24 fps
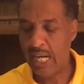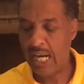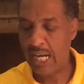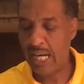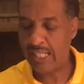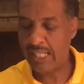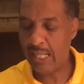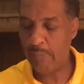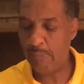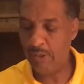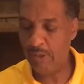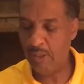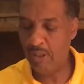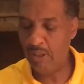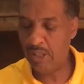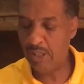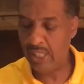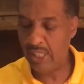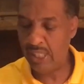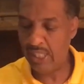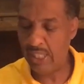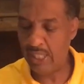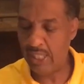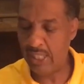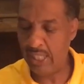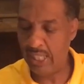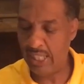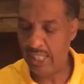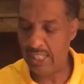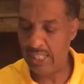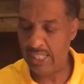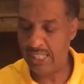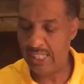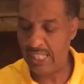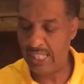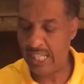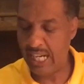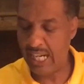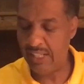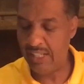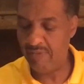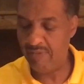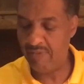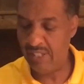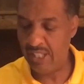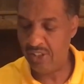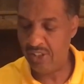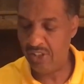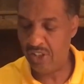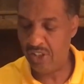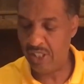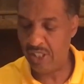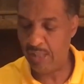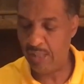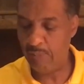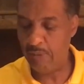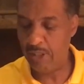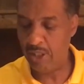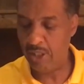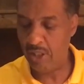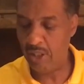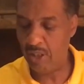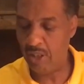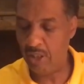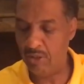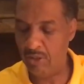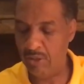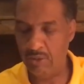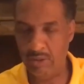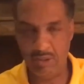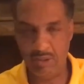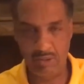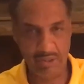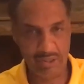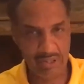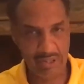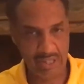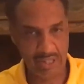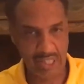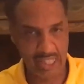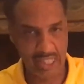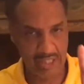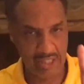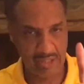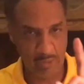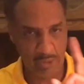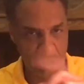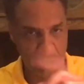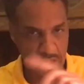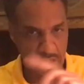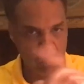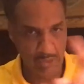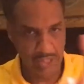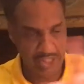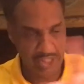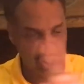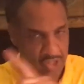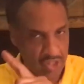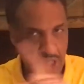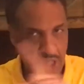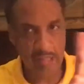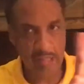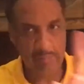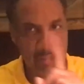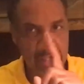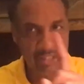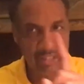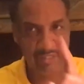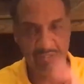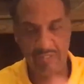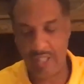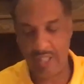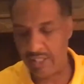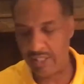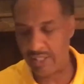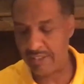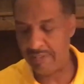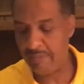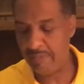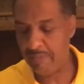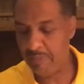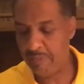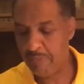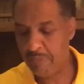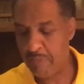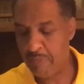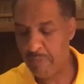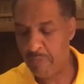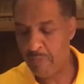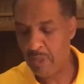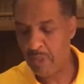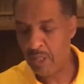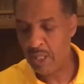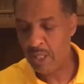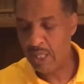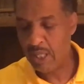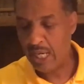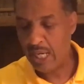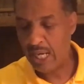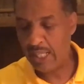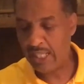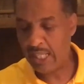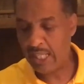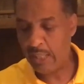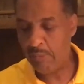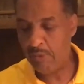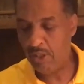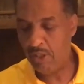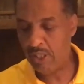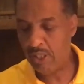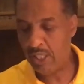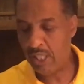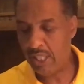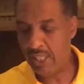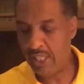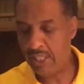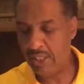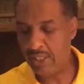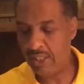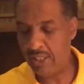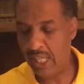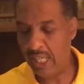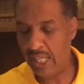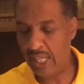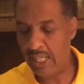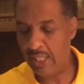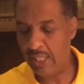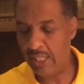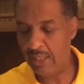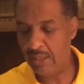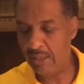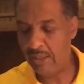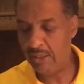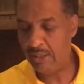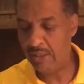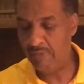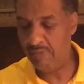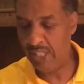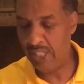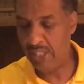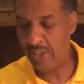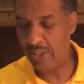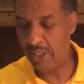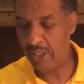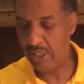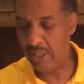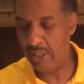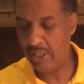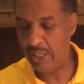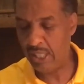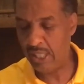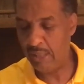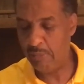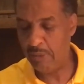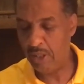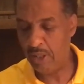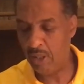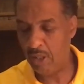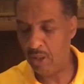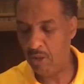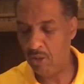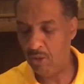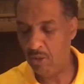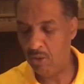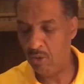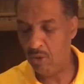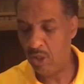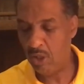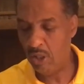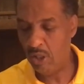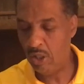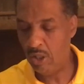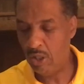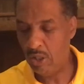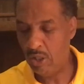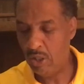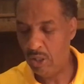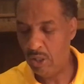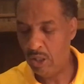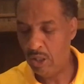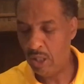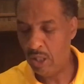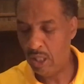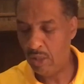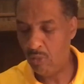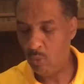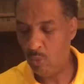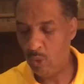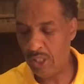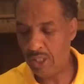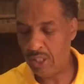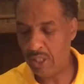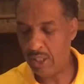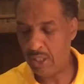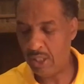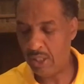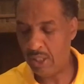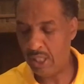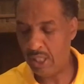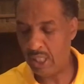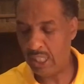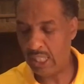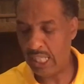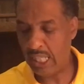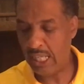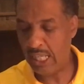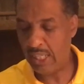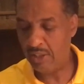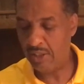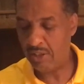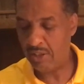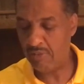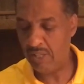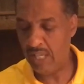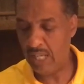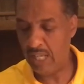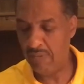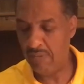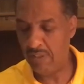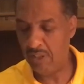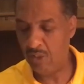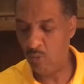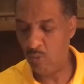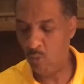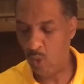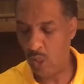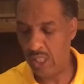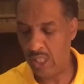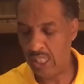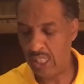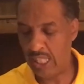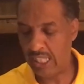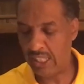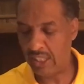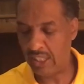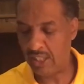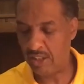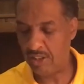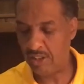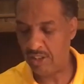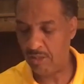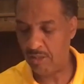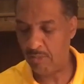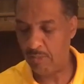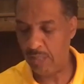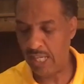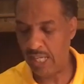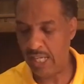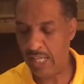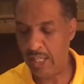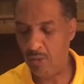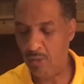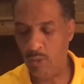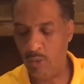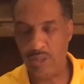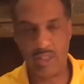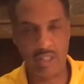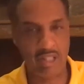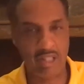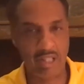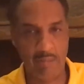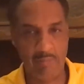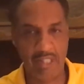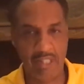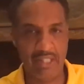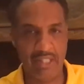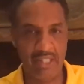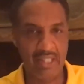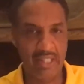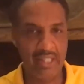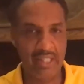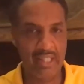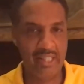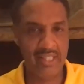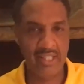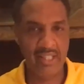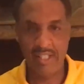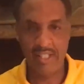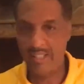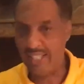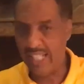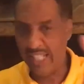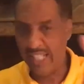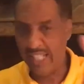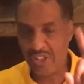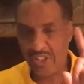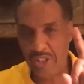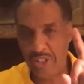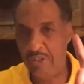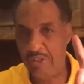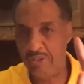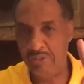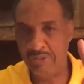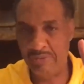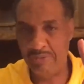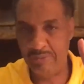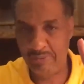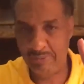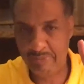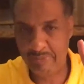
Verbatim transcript: I kept looking in the night vision, and behold, see, that's we, we just talked about the Father. I kept looking in the night vision, and behold, uh, with the clouds of heaven, one like the Son of Man was coming. That's two.